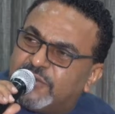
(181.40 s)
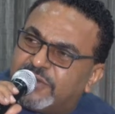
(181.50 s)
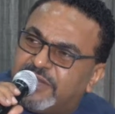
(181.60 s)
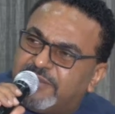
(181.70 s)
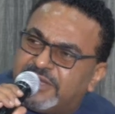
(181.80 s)

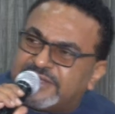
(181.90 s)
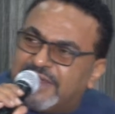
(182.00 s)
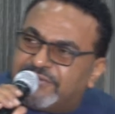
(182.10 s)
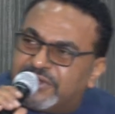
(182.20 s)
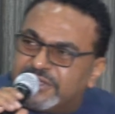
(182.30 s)
talking about
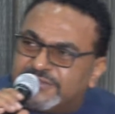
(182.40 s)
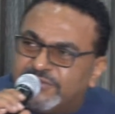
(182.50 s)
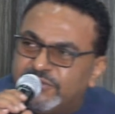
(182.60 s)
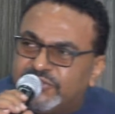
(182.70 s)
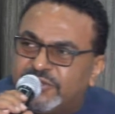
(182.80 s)
Africa's
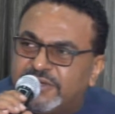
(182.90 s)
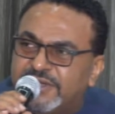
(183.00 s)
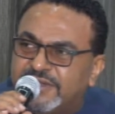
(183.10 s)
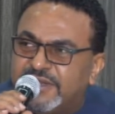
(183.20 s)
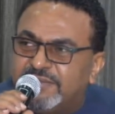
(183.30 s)
future
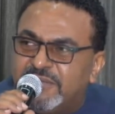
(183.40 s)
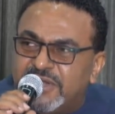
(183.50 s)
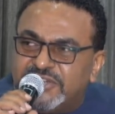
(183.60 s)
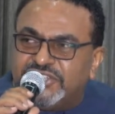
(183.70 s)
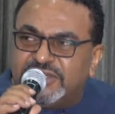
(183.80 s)
in the
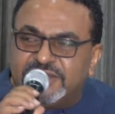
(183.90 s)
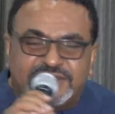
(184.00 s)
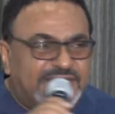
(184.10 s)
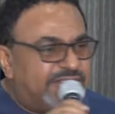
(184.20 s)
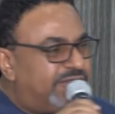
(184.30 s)
emerging
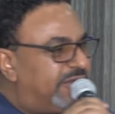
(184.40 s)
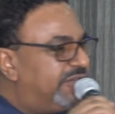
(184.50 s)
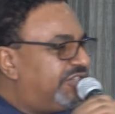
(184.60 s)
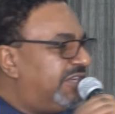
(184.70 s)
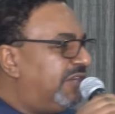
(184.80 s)

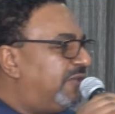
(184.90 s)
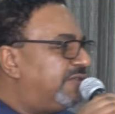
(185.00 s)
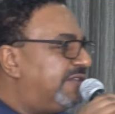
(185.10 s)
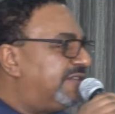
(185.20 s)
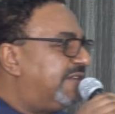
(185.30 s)
technology
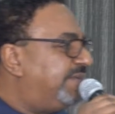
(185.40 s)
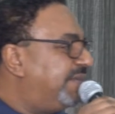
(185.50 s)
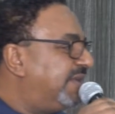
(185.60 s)
ecosystem?